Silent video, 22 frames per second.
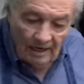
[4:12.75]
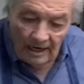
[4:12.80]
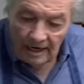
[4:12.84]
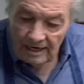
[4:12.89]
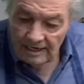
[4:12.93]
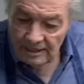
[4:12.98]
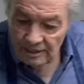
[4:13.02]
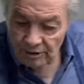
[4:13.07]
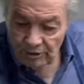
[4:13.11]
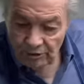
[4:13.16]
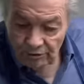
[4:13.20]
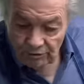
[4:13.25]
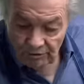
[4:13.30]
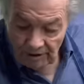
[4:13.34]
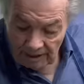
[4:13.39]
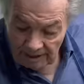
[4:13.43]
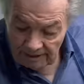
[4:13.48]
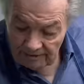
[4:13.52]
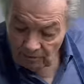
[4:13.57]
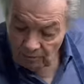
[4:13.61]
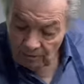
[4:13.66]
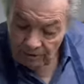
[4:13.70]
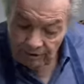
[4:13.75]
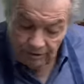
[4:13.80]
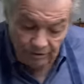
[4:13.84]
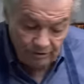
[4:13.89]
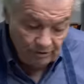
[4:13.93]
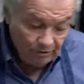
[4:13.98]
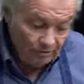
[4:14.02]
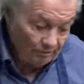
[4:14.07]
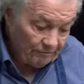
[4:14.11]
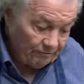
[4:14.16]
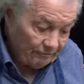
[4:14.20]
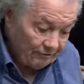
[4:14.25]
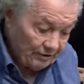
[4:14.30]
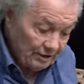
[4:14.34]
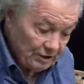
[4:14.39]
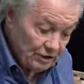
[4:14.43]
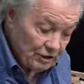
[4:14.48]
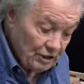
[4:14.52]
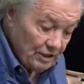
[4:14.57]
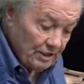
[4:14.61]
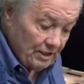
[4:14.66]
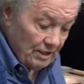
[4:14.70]
I know I want to use
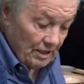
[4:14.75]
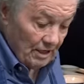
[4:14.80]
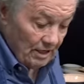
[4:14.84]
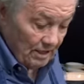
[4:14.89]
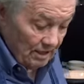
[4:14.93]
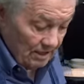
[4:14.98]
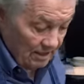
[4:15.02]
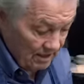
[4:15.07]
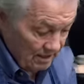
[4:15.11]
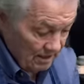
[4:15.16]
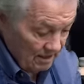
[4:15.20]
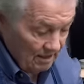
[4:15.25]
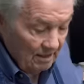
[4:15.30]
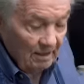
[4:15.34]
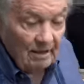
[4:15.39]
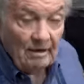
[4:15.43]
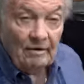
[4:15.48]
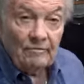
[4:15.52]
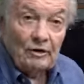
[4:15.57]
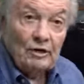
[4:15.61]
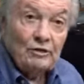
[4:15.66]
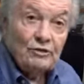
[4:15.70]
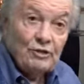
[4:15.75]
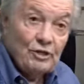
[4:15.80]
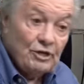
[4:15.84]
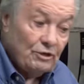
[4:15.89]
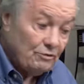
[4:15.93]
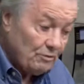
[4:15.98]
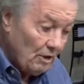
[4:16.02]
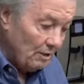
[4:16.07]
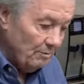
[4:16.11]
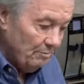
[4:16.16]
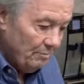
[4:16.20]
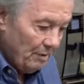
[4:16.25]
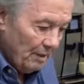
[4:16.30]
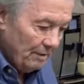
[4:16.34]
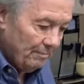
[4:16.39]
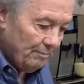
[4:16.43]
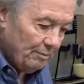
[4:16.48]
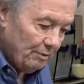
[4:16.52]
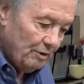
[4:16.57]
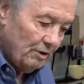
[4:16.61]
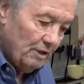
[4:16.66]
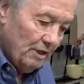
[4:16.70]
freshly, freshly ground
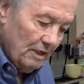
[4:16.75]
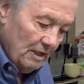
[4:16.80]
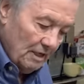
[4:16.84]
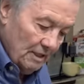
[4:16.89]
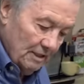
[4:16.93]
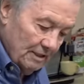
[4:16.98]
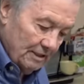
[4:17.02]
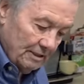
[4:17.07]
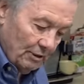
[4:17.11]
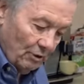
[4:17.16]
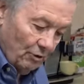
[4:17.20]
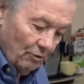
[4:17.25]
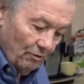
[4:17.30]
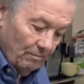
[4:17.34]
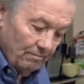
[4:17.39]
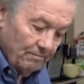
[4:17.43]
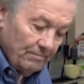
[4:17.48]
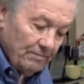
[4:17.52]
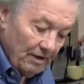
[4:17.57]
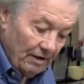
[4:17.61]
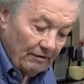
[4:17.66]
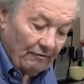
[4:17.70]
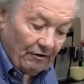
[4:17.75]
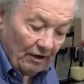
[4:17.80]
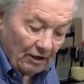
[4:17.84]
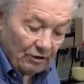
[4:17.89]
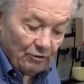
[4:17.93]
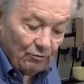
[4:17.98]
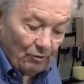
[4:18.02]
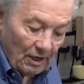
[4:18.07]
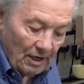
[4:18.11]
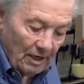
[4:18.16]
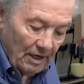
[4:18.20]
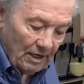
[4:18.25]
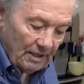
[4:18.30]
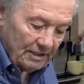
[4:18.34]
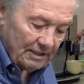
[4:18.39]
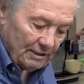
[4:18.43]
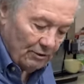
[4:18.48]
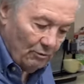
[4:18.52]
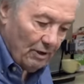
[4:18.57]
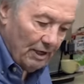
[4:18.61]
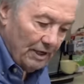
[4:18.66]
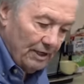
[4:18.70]
pepper. So if I do a lot,
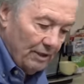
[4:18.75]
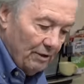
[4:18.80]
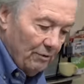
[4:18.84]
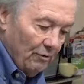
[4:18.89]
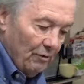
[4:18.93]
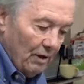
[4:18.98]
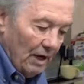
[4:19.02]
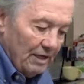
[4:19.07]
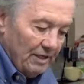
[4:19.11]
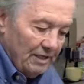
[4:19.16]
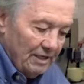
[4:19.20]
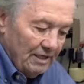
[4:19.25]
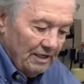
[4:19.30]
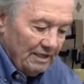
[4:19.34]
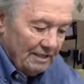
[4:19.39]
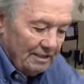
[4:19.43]
so I know I need